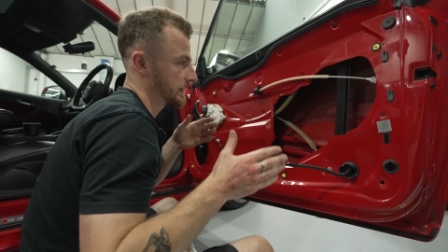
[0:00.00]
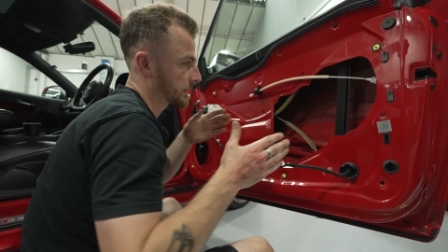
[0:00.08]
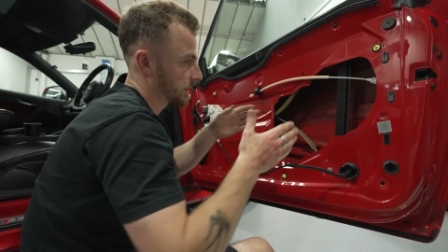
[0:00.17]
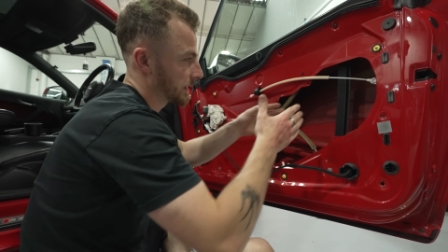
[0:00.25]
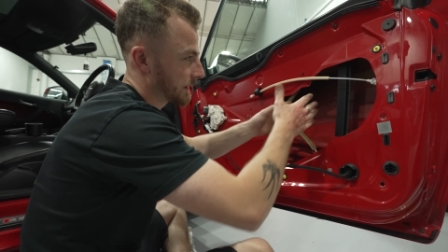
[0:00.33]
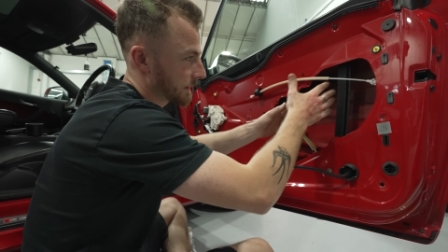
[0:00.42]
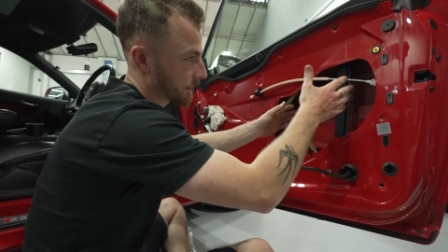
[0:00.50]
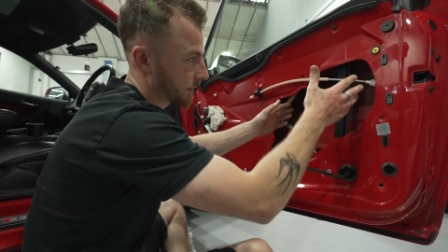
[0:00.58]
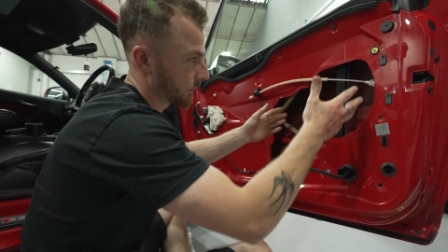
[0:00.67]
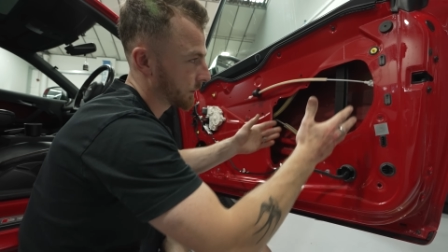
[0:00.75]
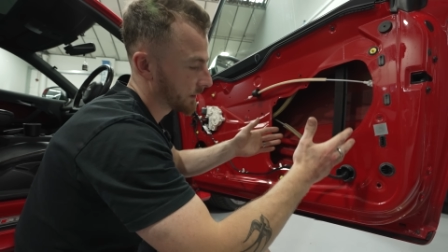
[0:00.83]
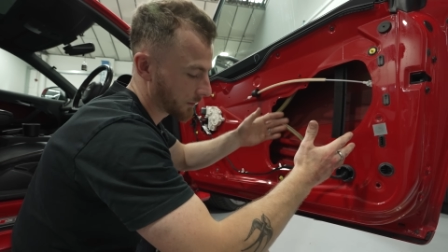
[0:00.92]
there's only this kind
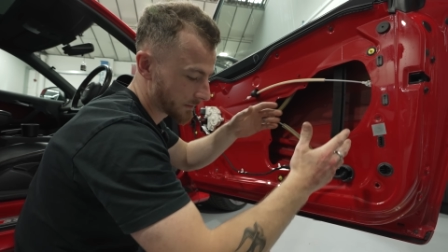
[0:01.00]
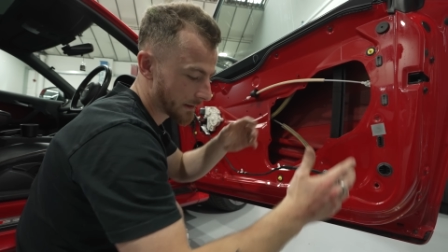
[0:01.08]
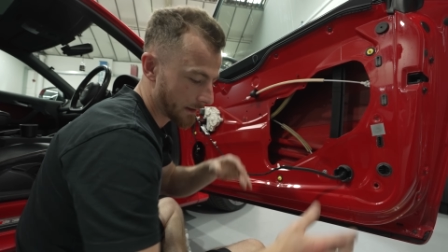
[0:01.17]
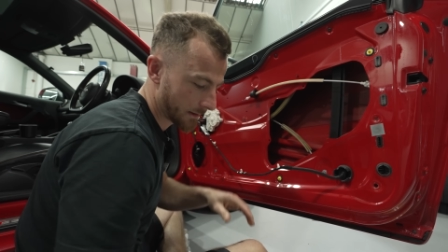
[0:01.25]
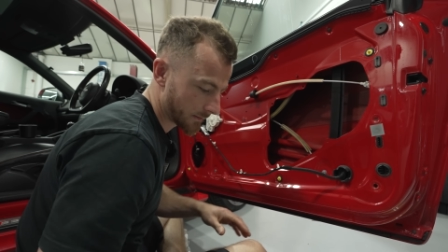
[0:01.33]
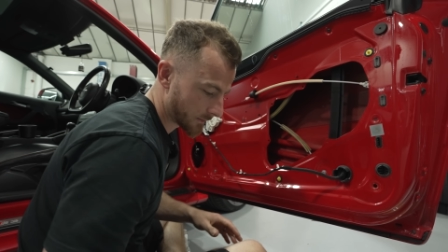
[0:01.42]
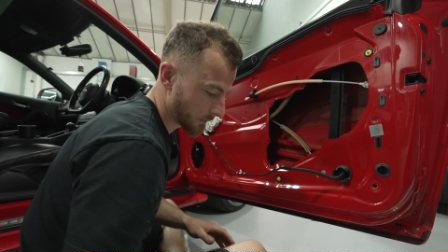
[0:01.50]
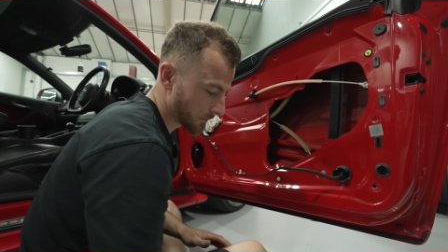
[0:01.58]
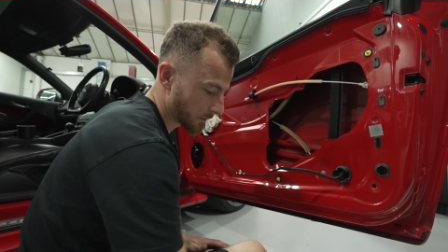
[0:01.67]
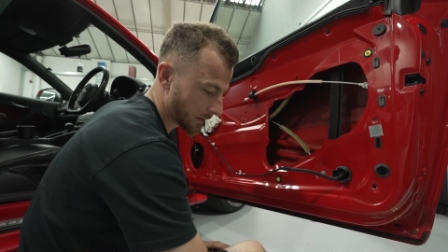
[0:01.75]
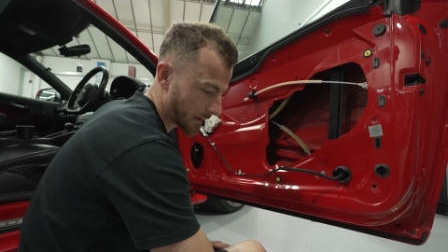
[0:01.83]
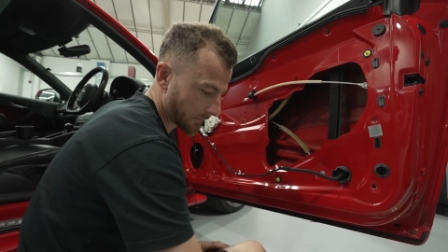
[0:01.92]
of window to get into, I'm
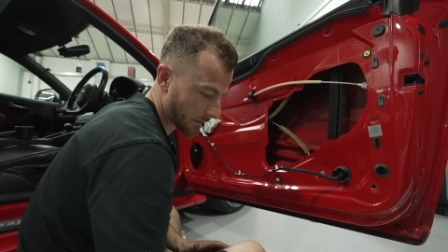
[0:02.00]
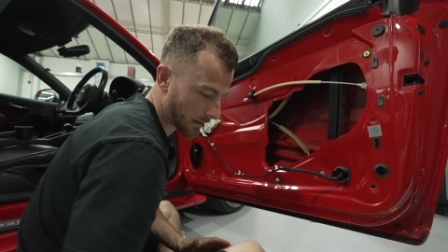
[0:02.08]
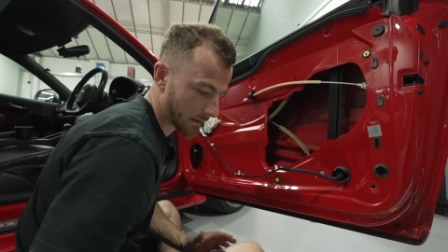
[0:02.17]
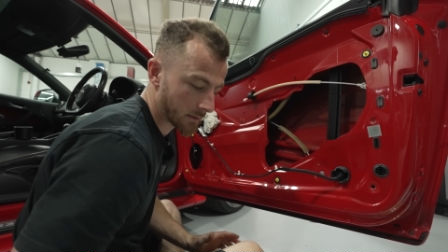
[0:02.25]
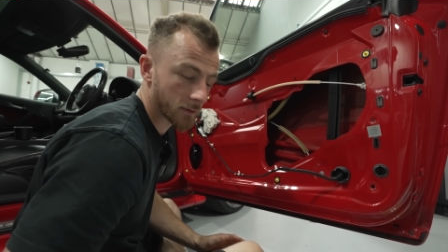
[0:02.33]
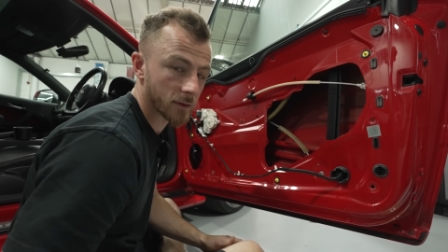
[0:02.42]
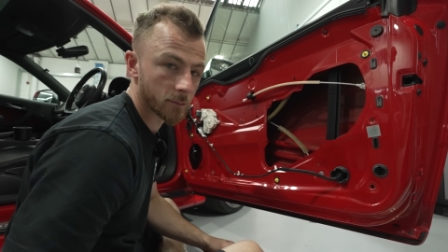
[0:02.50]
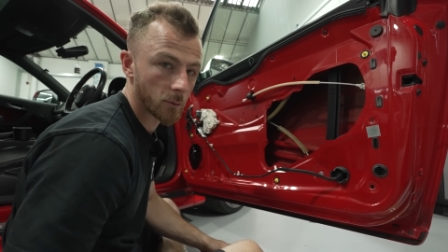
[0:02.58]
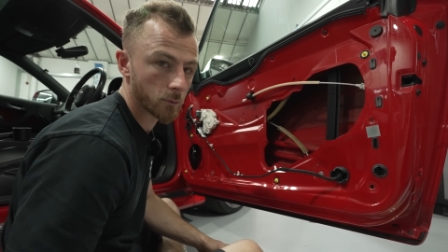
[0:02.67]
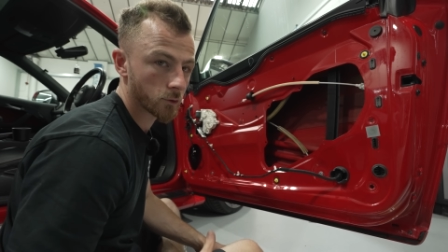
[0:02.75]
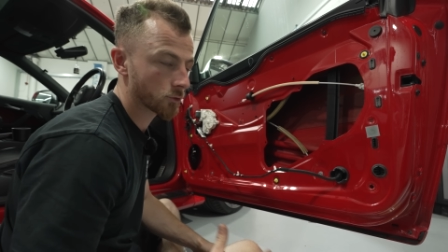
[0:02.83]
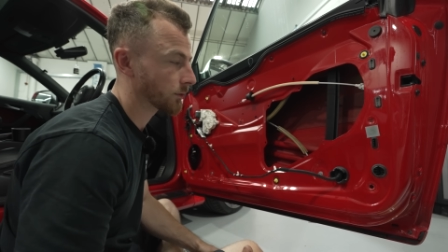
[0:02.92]
going to have to cut it into
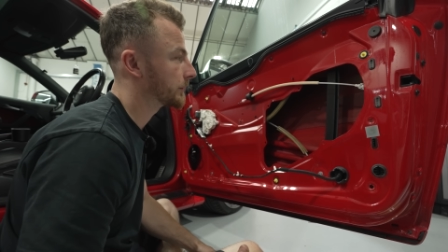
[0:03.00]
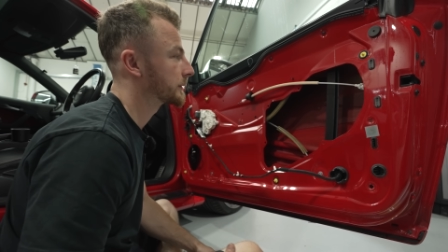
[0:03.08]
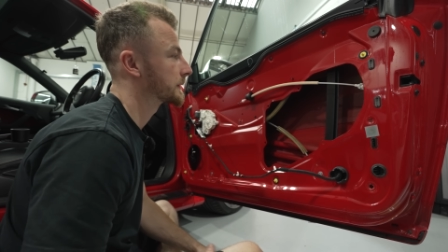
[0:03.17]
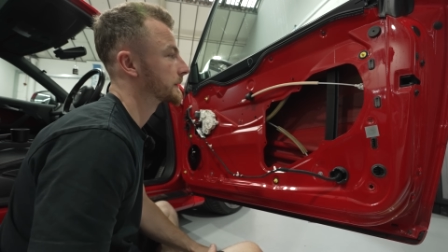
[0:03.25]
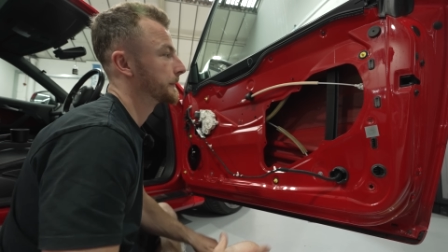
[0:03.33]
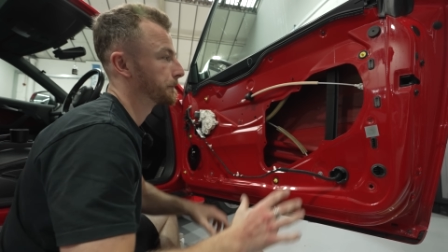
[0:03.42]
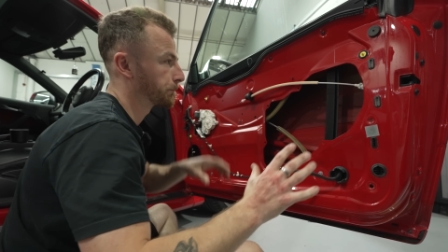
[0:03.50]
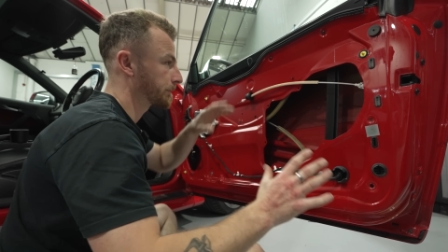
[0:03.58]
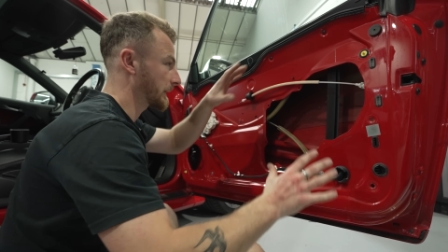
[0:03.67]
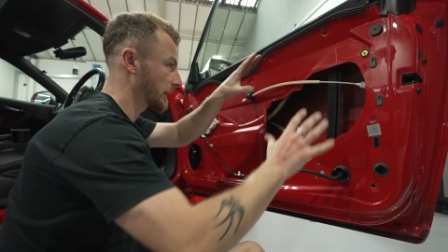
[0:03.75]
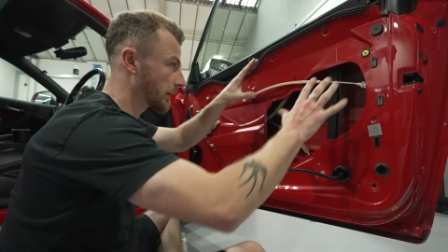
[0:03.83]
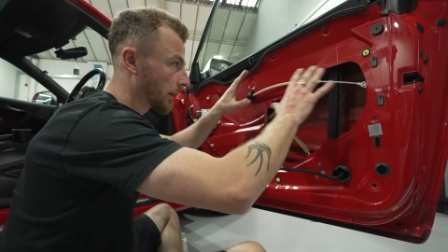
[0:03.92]
small strips
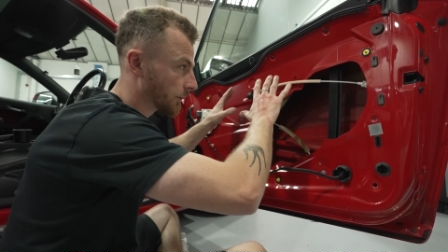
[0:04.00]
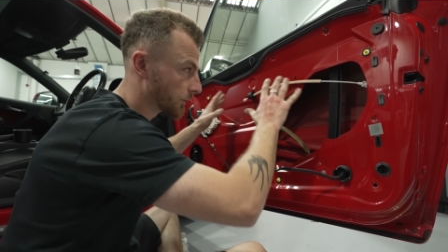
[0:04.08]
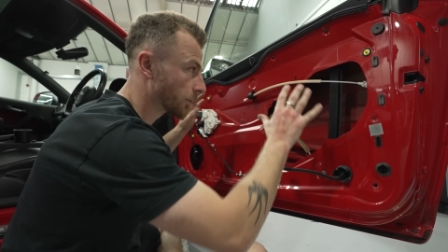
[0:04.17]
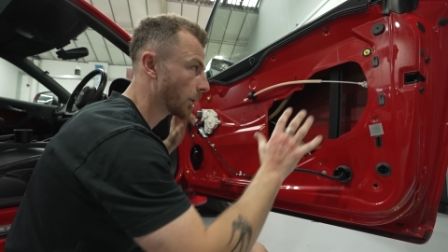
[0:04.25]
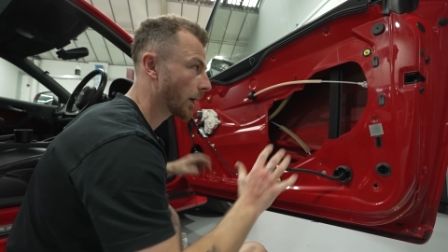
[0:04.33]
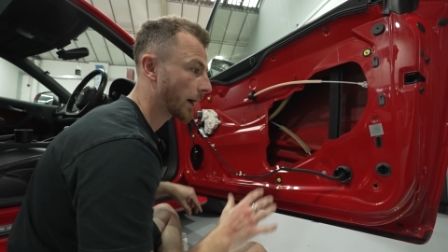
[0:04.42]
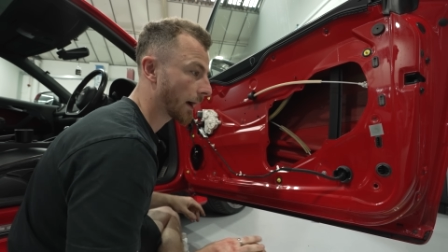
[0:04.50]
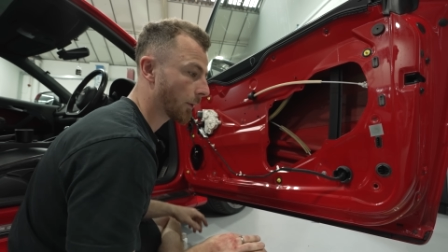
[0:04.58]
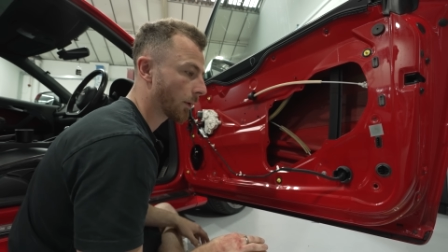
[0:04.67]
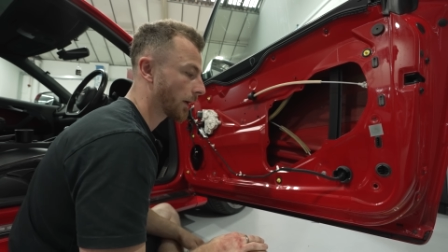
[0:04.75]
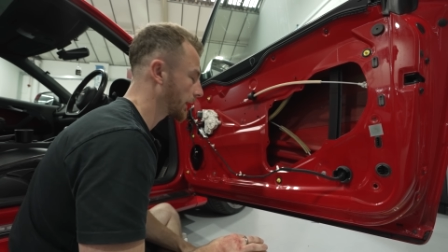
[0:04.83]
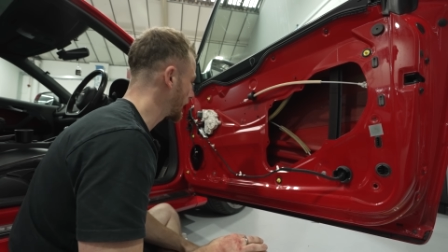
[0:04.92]
and kind of just work out
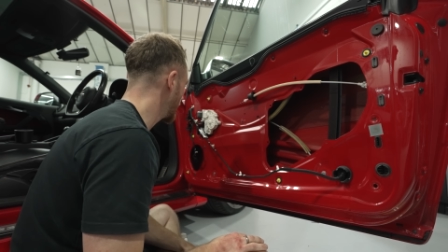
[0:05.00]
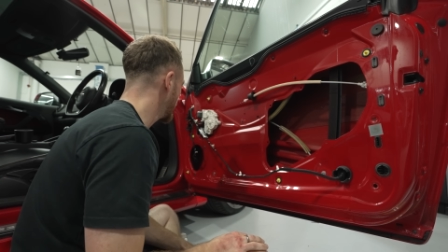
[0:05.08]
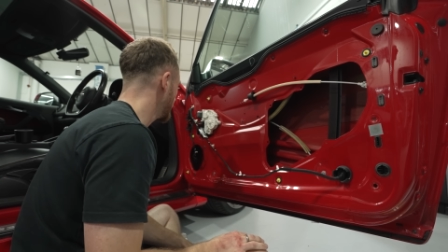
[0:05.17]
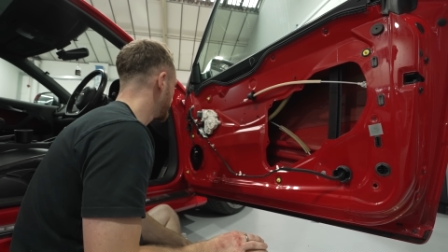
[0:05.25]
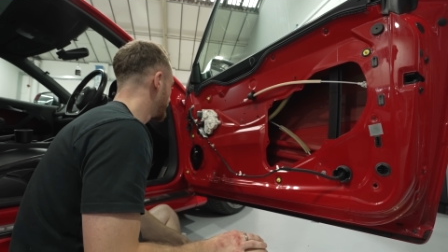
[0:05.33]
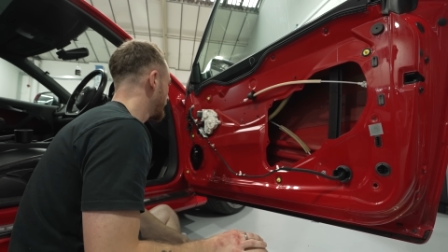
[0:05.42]
where I can get it.